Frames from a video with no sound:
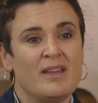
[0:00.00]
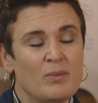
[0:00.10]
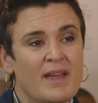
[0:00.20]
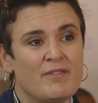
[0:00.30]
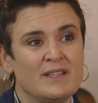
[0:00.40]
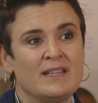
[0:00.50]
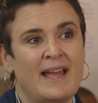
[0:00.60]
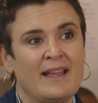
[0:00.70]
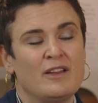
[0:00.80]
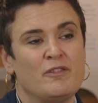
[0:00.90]
think we have a
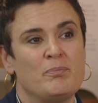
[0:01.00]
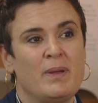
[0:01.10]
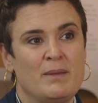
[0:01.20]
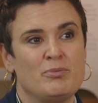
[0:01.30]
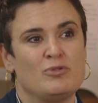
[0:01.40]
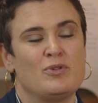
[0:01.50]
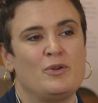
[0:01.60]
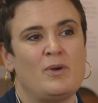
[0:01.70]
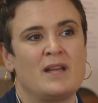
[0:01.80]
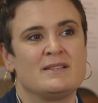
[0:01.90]
lack of people
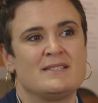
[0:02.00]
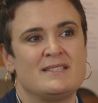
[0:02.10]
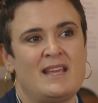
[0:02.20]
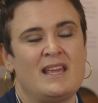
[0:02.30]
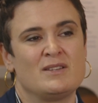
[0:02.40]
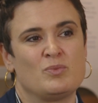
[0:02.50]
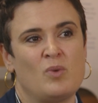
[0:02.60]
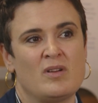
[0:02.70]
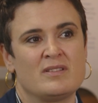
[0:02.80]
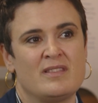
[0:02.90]
who understand
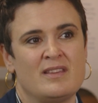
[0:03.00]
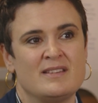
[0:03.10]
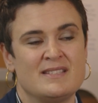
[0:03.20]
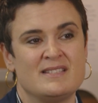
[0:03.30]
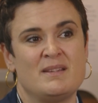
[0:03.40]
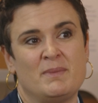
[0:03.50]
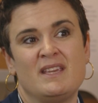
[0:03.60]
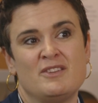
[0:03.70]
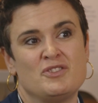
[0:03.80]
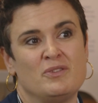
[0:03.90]
what the
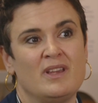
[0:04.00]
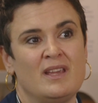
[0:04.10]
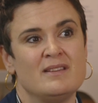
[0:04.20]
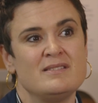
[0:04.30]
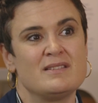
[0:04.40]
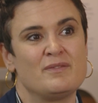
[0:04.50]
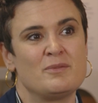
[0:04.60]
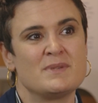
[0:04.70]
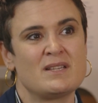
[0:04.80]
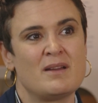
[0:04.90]
systemic issue is
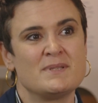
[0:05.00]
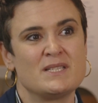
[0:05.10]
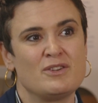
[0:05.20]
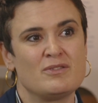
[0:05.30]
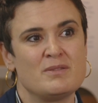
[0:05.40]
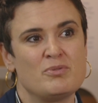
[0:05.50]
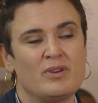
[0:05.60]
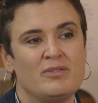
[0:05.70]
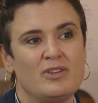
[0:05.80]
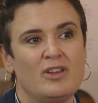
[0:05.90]
from a cybersecurity
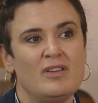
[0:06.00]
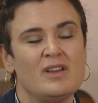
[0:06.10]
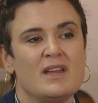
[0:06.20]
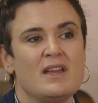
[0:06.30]
point of view.